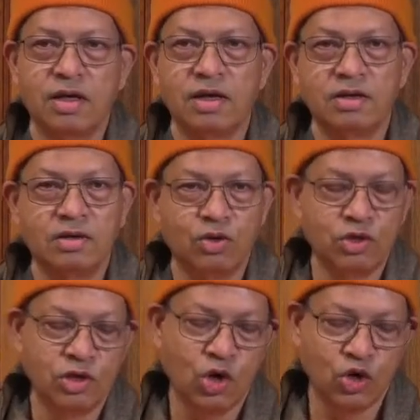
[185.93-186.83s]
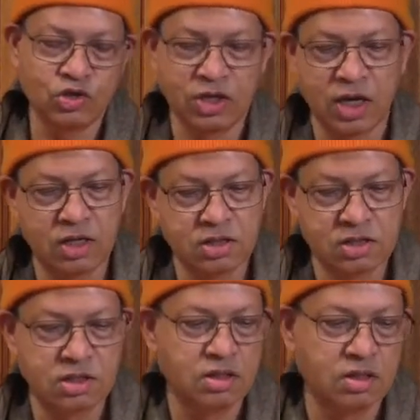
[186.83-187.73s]
he'd go in a horse
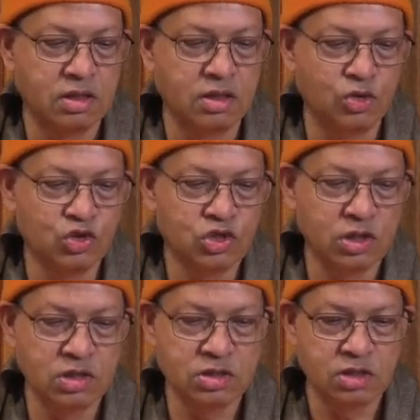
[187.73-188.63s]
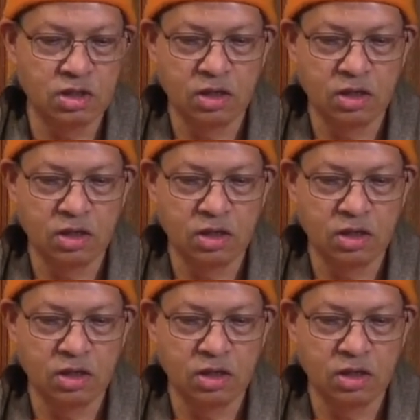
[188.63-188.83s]
carriage in those days.